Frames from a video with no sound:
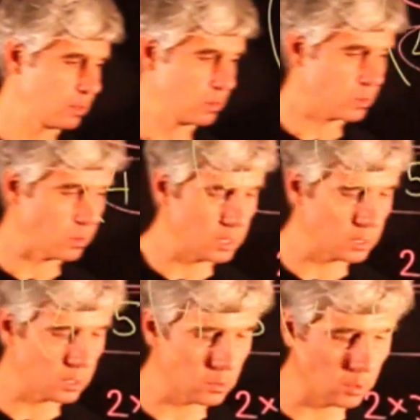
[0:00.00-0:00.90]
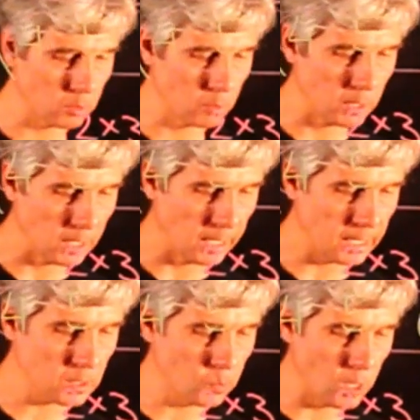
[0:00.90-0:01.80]
So this is going to be
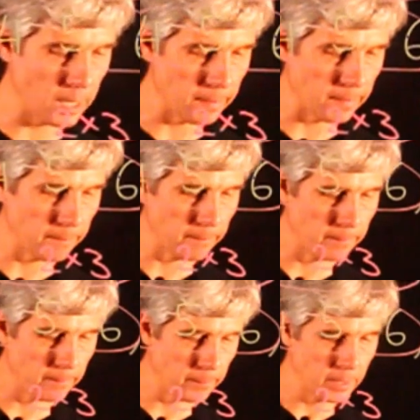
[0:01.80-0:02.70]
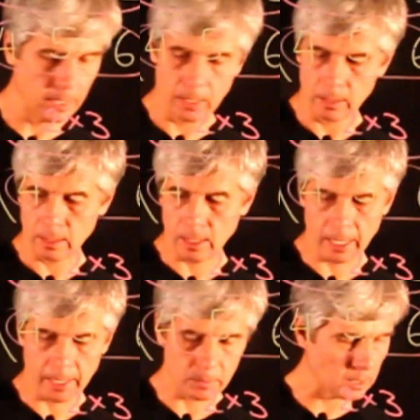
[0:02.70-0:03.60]
S1
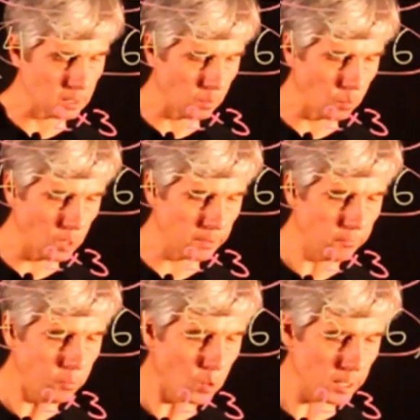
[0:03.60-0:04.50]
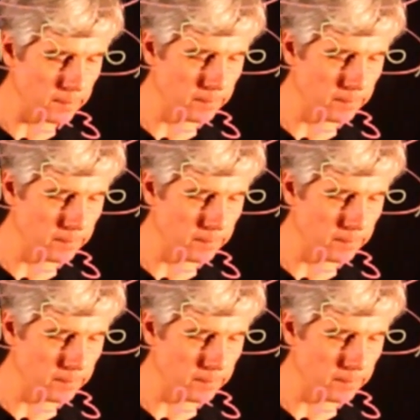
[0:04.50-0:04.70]
times 1, 4